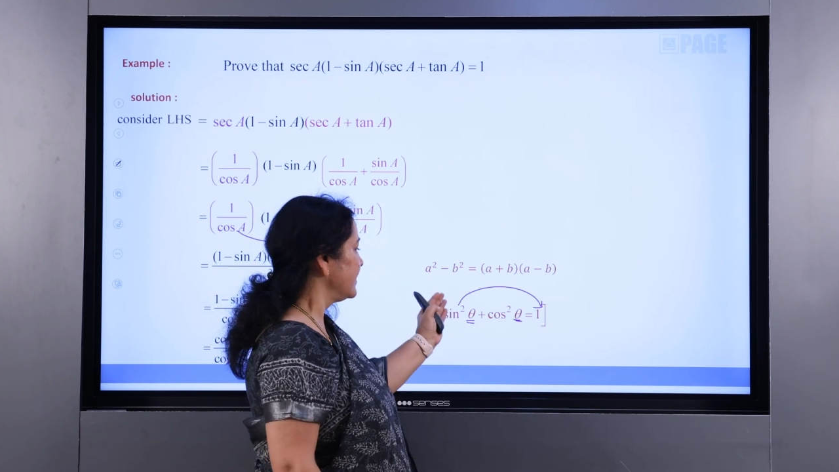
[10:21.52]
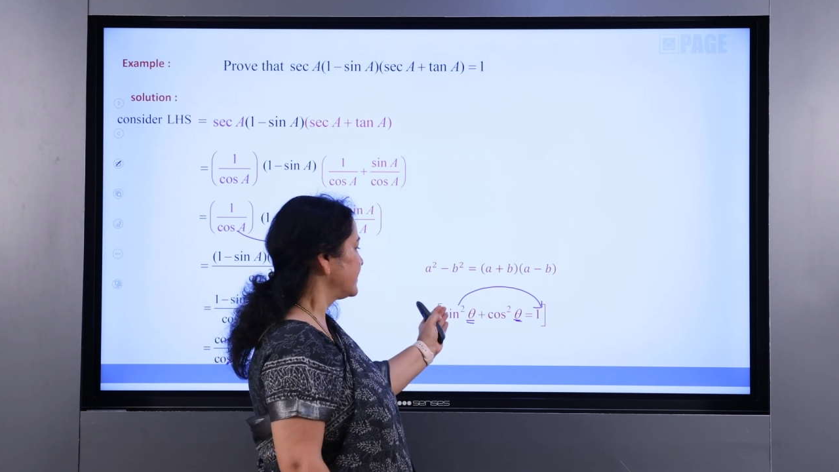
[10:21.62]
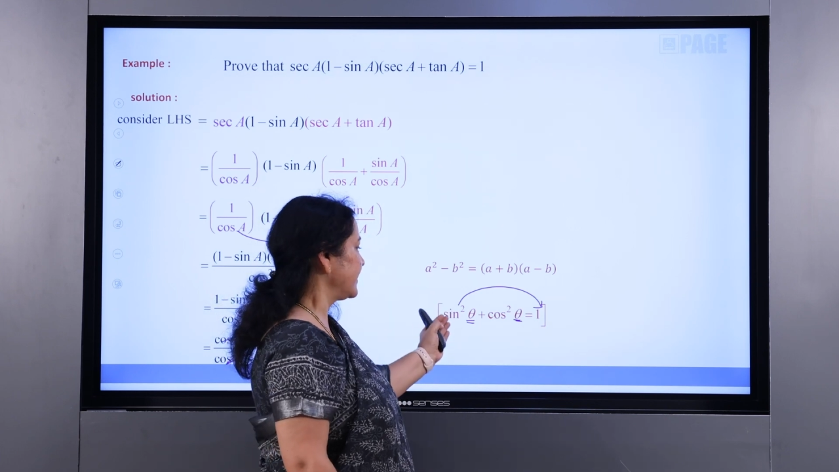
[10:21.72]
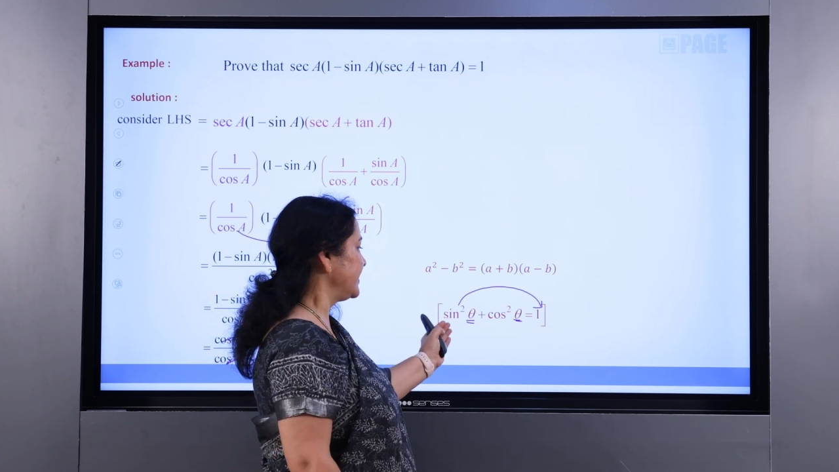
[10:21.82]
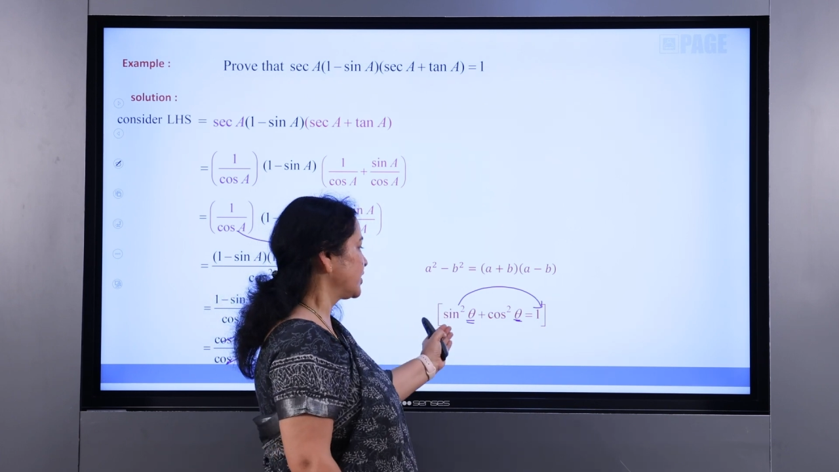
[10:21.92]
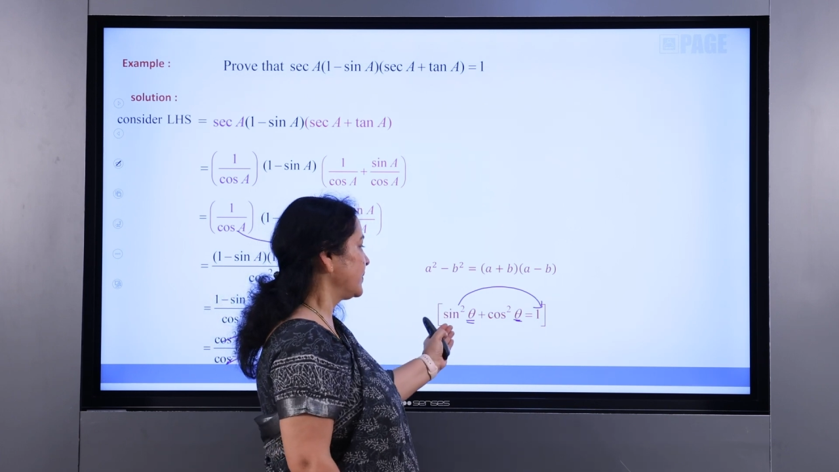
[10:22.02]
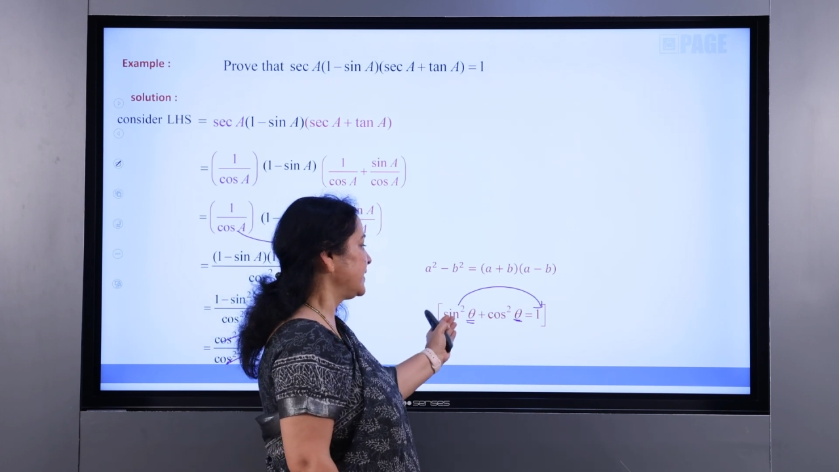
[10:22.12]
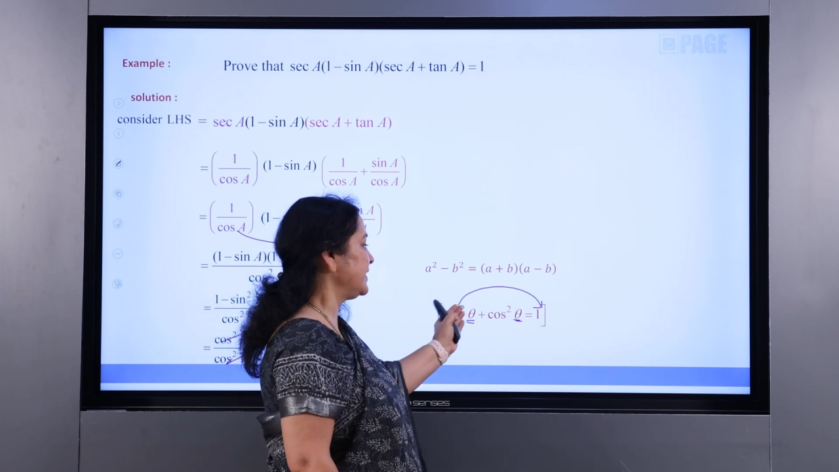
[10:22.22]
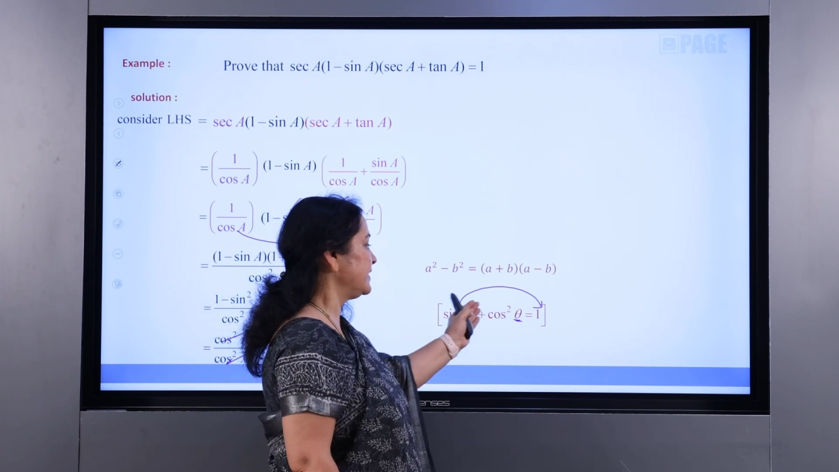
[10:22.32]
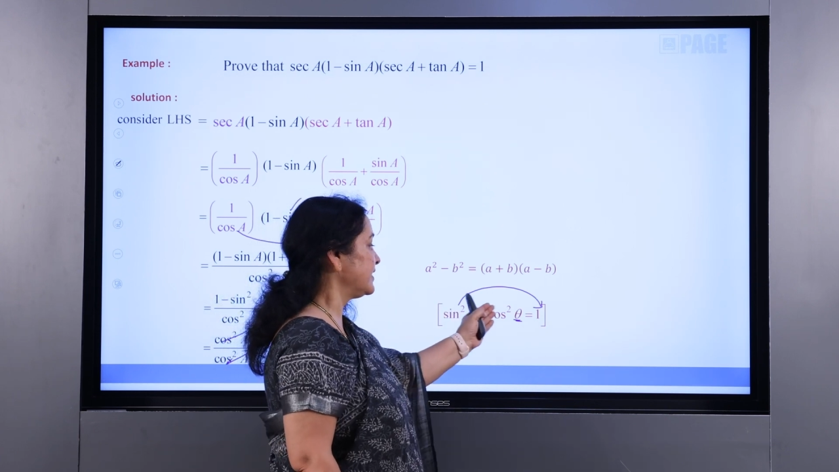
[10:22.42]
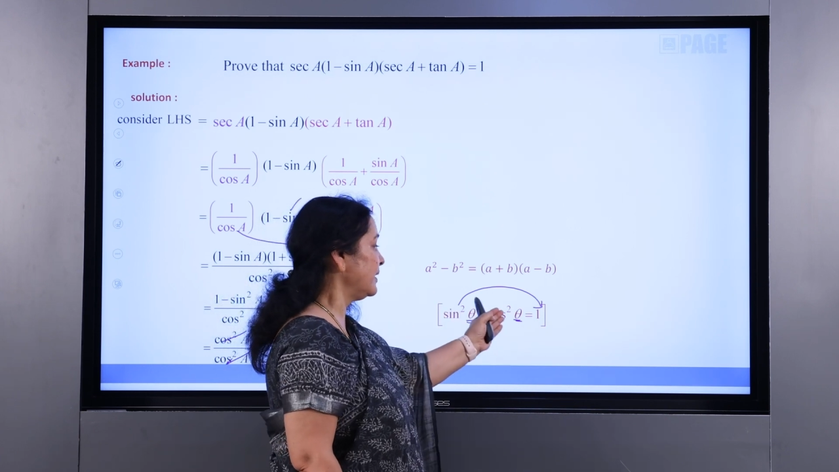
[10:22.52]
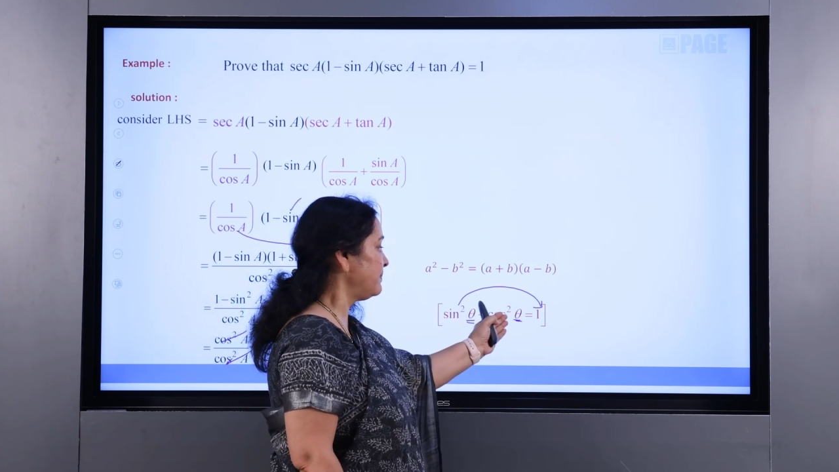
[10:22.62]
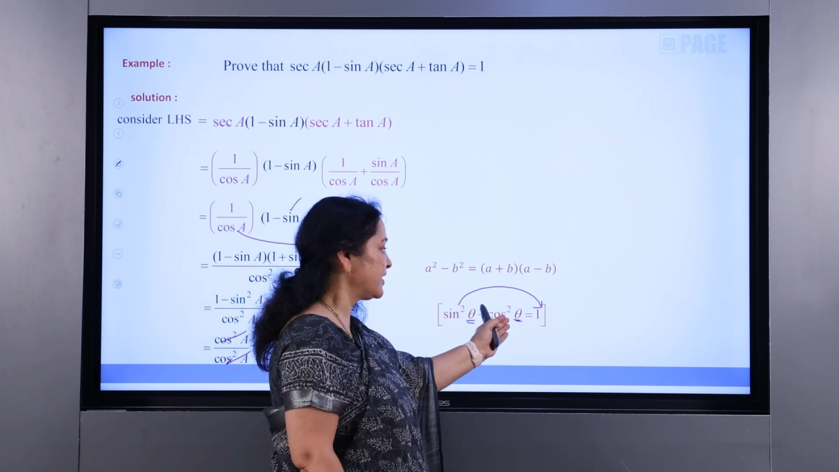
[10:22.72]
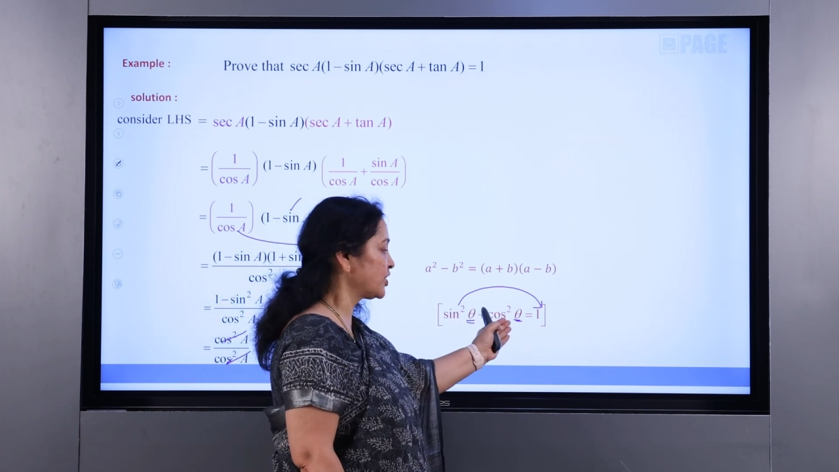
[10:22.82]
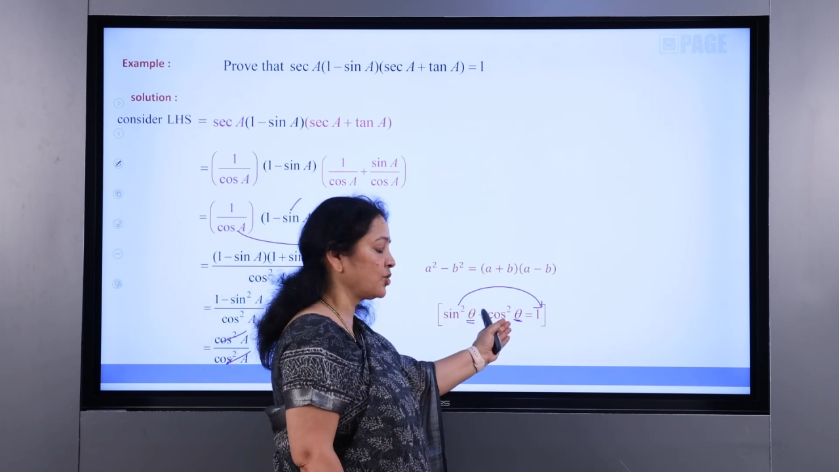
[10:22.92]
sin square theta
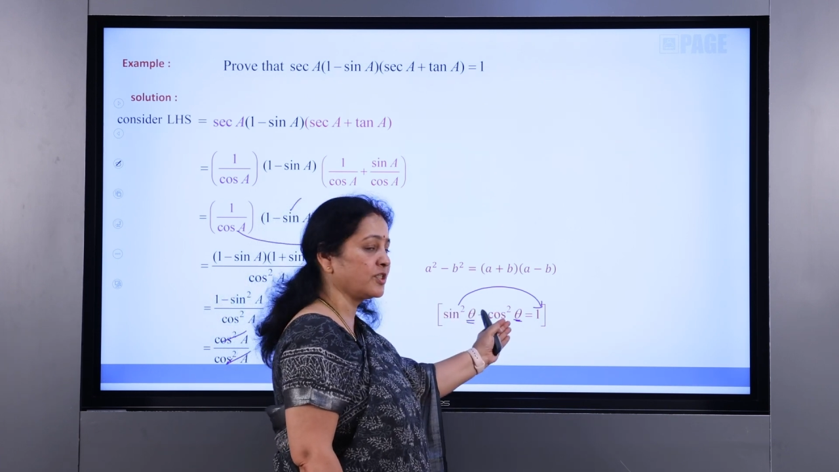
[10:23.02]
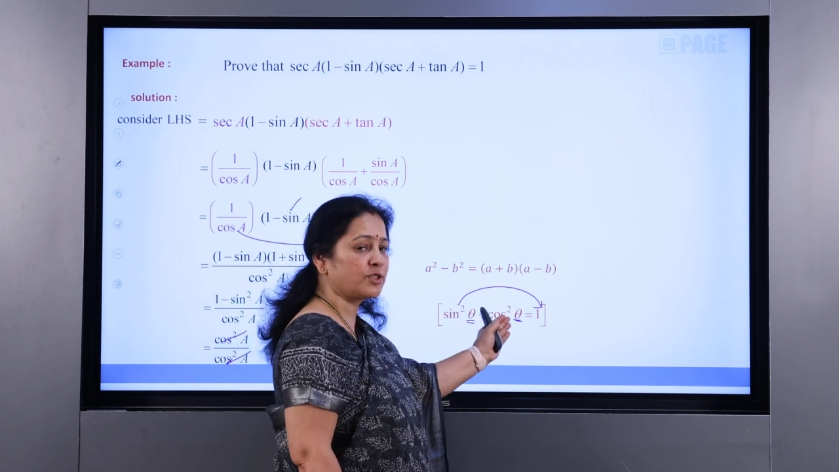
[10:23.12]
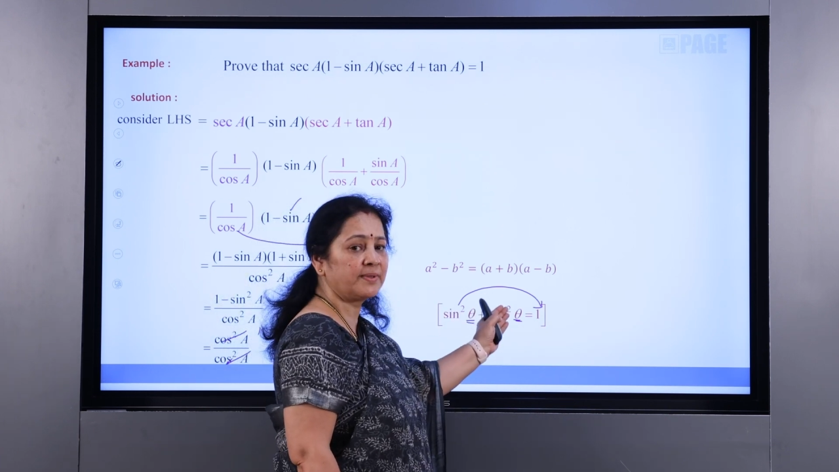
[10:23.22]
plus cos